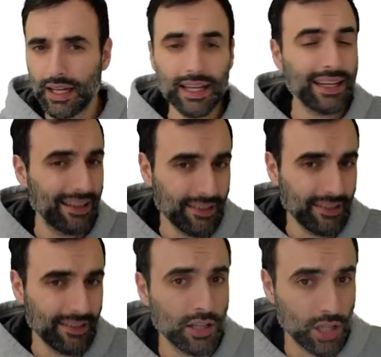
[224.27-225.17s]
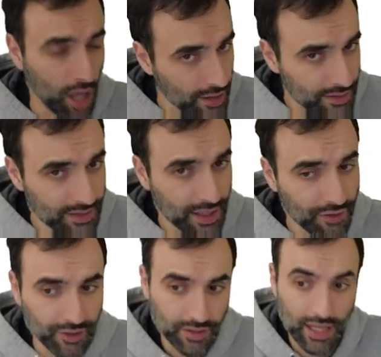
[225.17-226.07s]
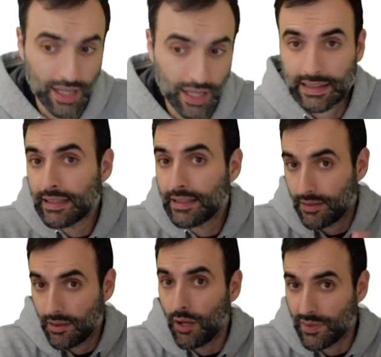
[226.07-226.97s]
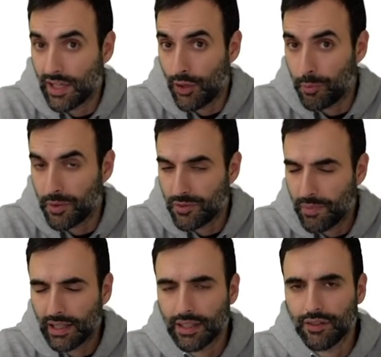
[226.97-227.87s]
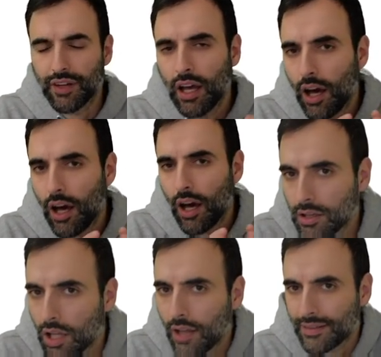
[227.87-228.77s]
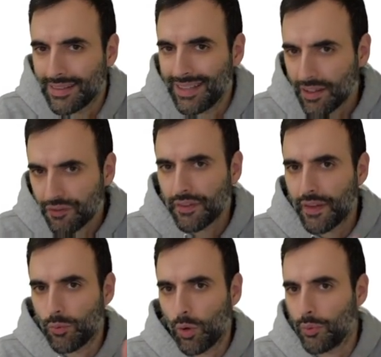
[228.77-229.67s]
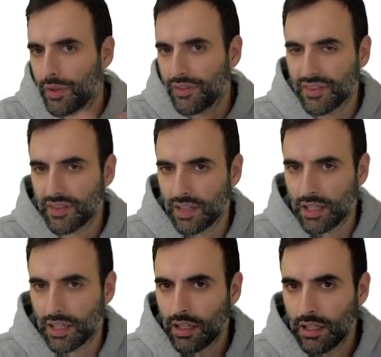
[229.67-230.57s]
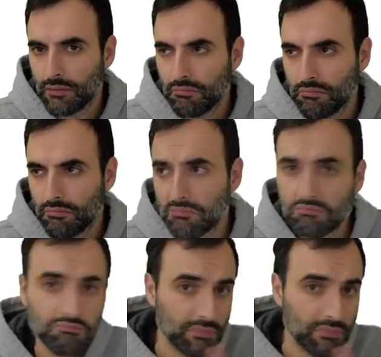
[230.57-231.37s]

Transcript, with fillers: It is a lot different, at least outsider perspective, a lot different than what we've seen in,